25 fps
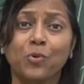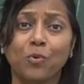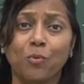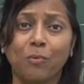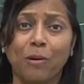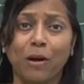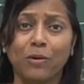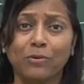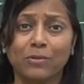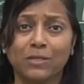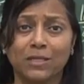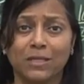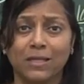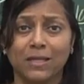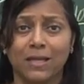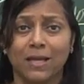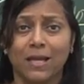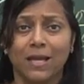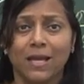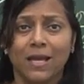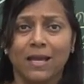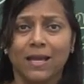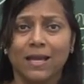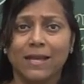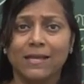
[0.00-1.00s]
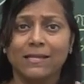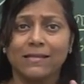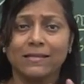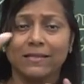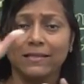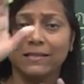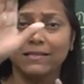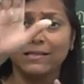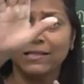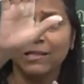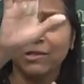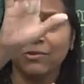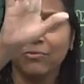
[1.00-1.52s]
go about it. Is
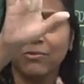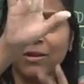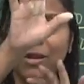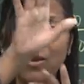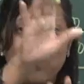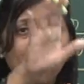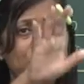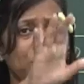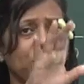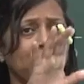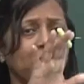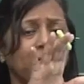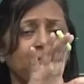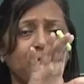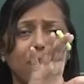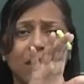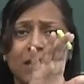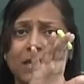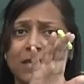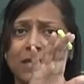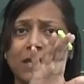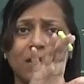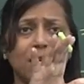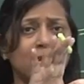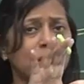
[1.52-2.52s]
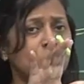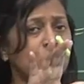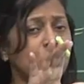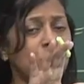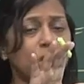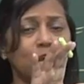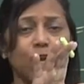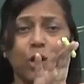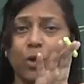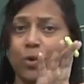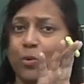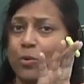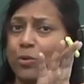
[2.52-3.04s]
a degree with a radian?
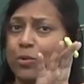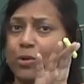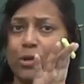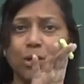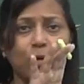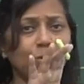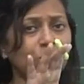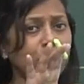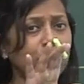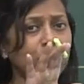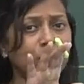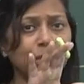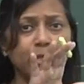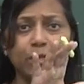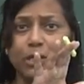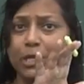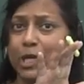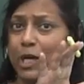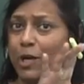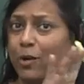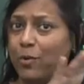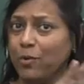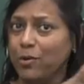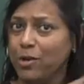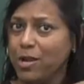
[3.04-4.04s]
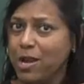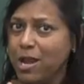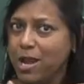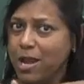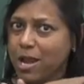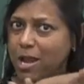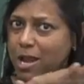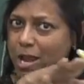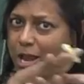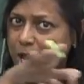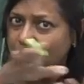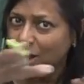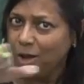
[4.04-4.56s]
No, no, no, no,
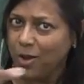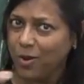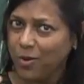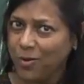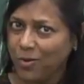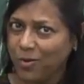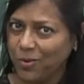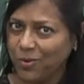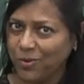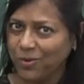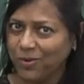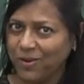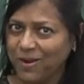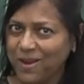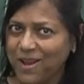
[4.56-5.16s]
no.